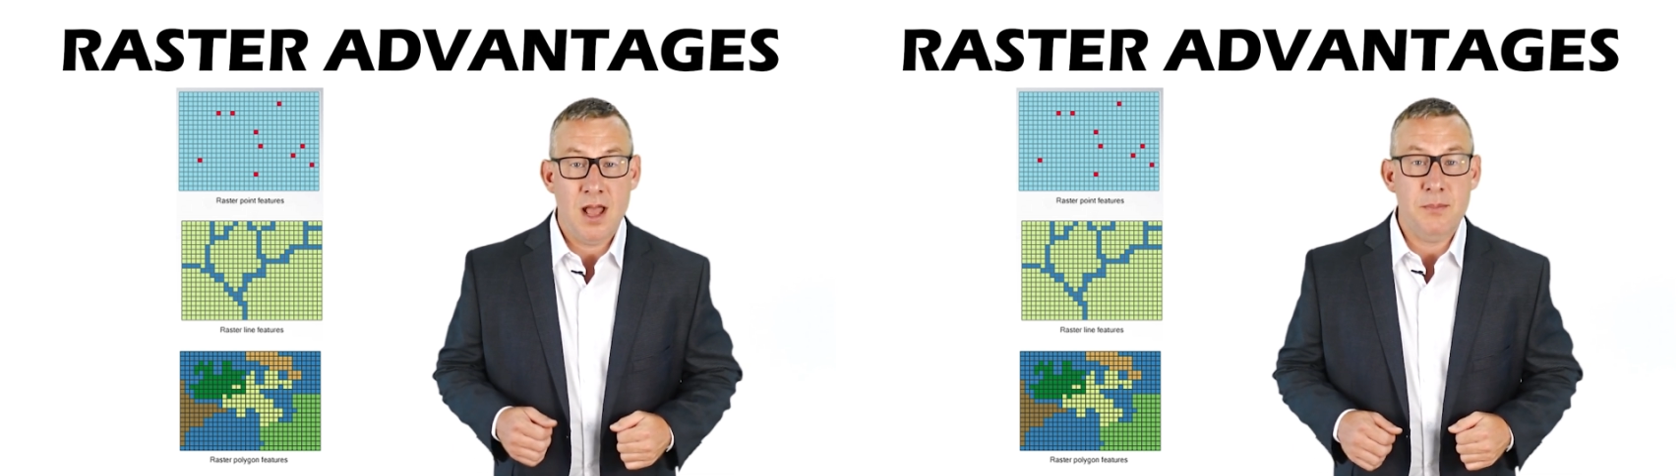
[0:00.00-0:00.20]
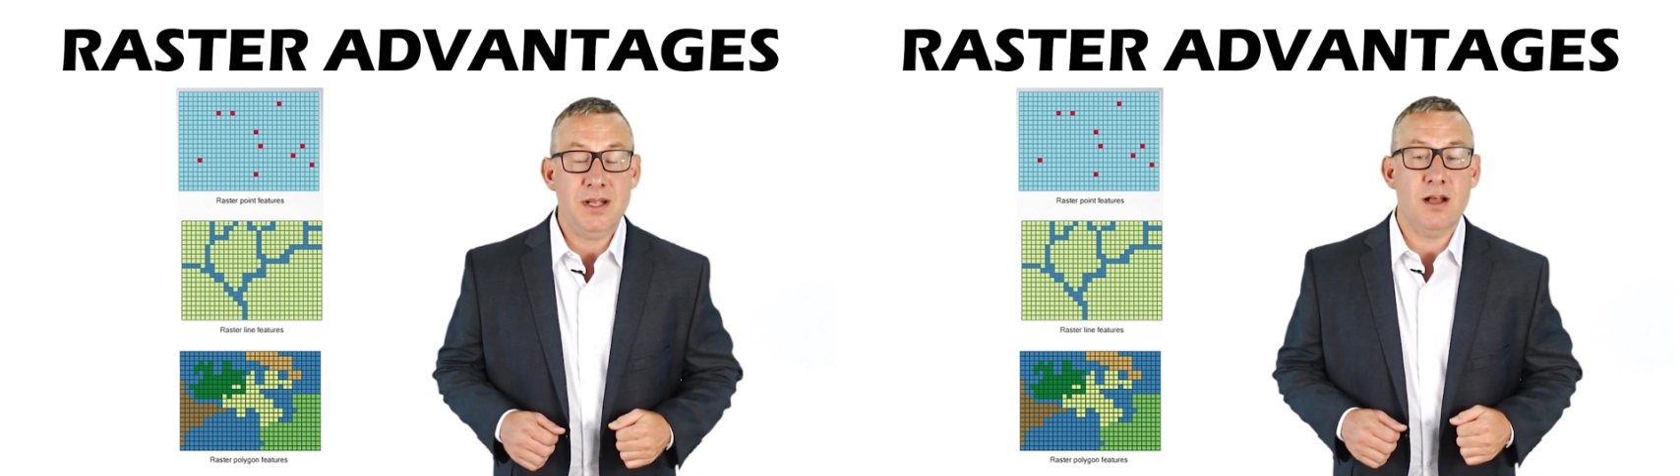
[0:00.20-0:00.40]

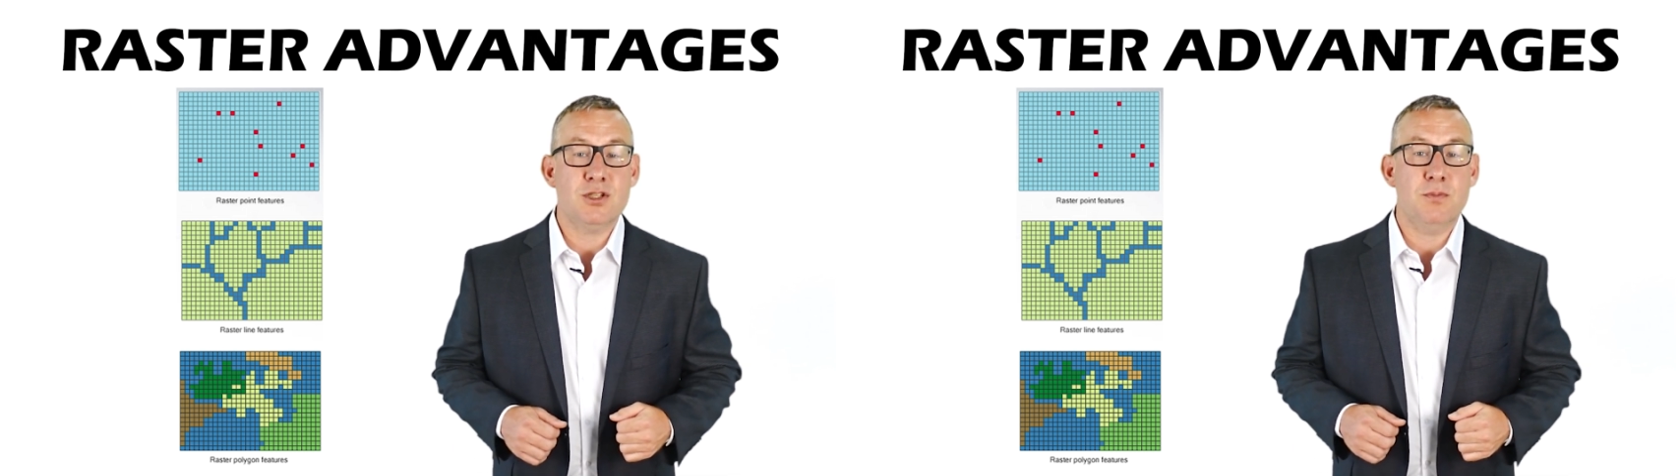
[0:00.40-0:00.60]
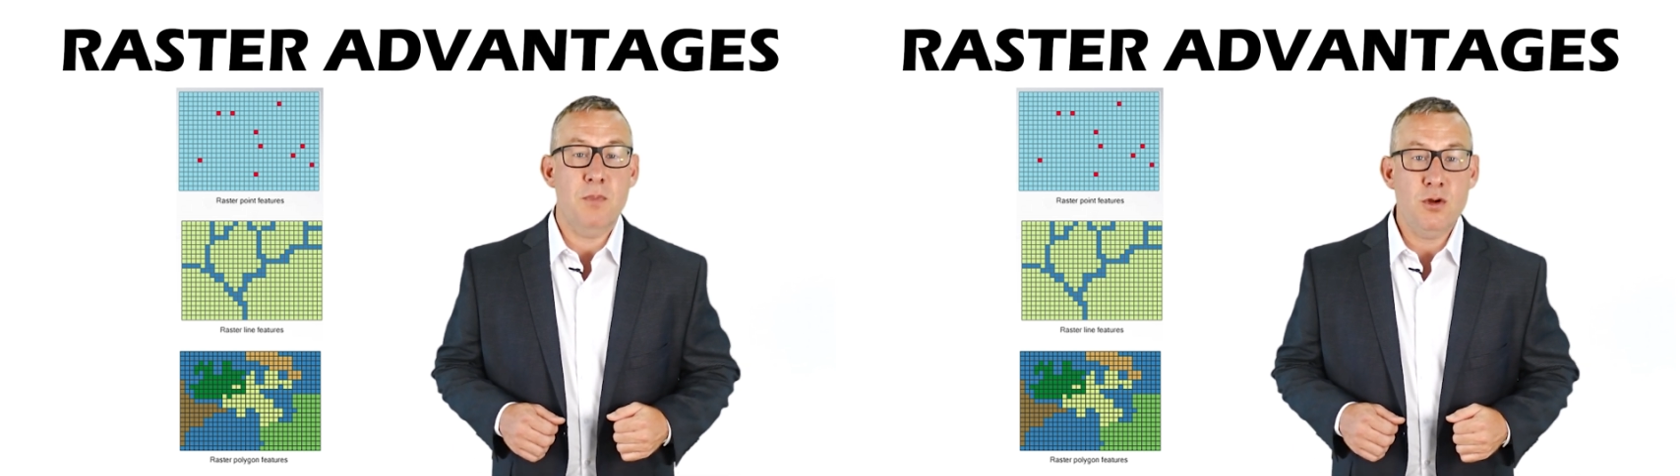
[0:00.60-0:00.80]
because
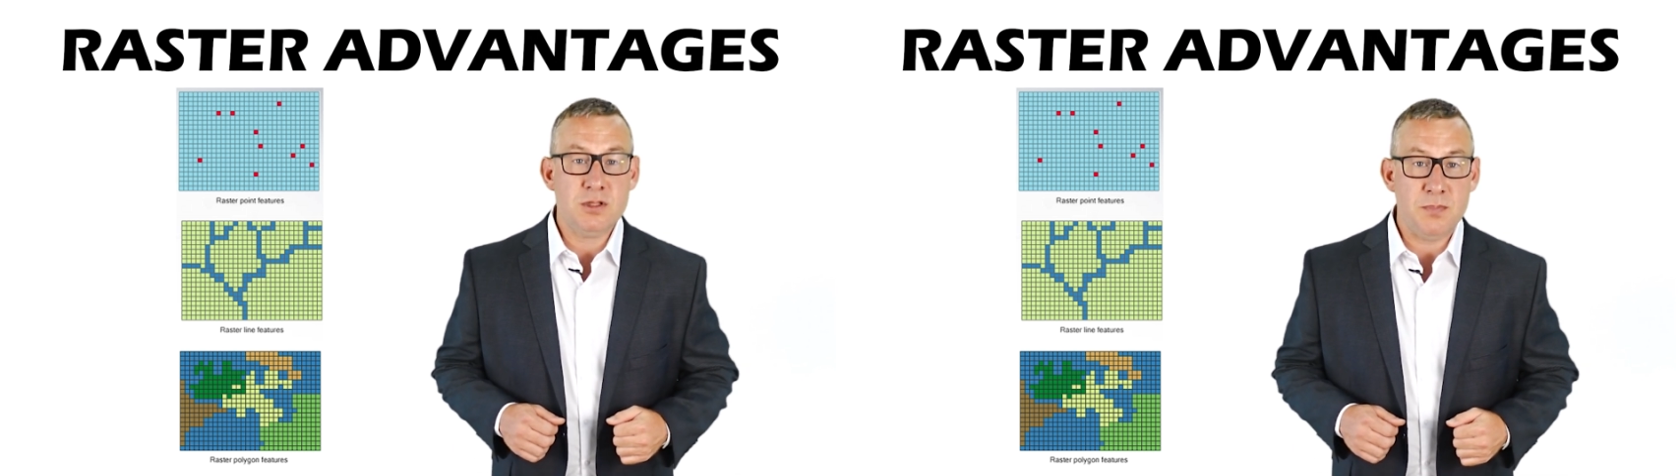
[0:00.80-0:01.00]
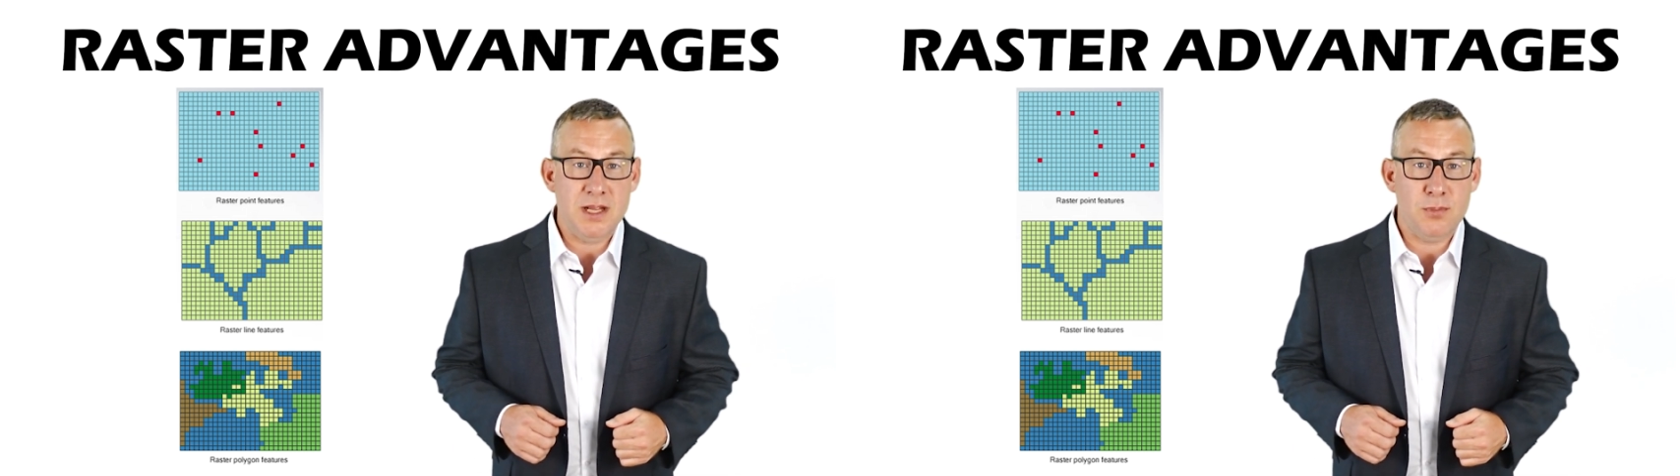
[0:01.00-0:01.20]

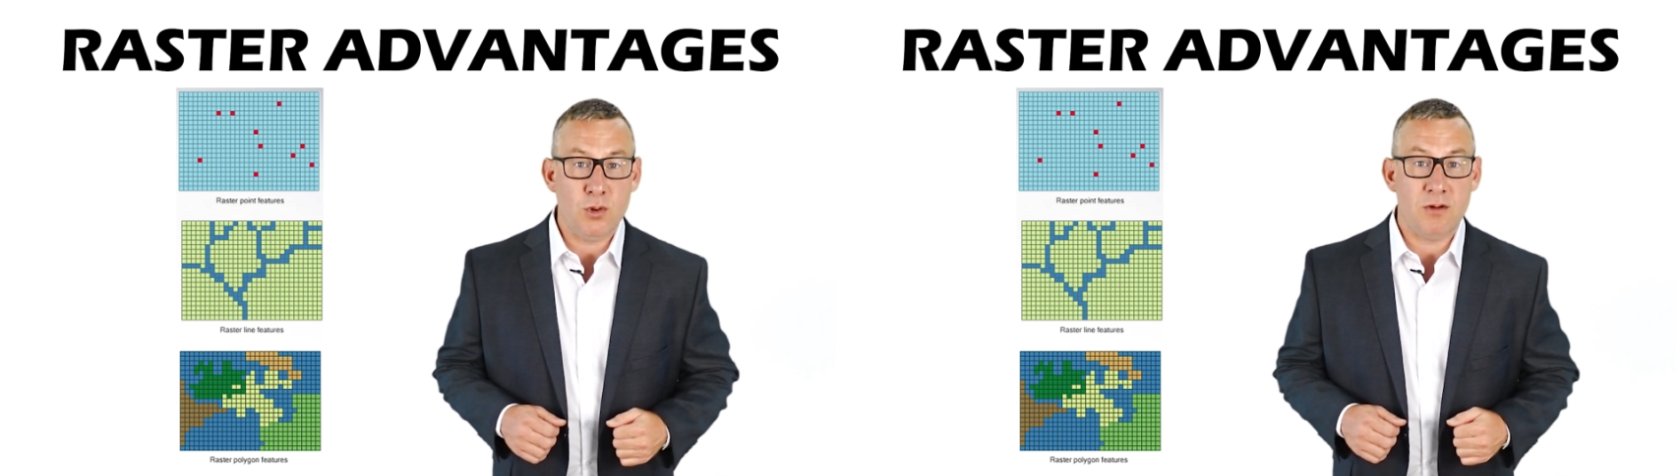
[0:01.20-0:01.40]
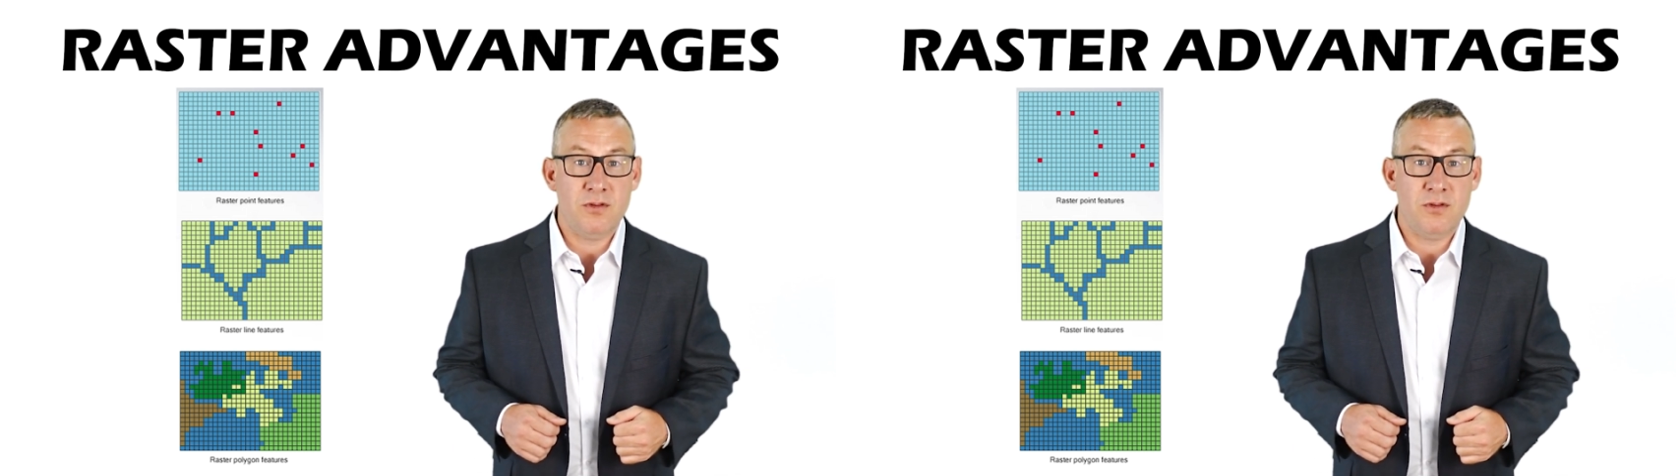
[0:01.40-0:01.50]
most people are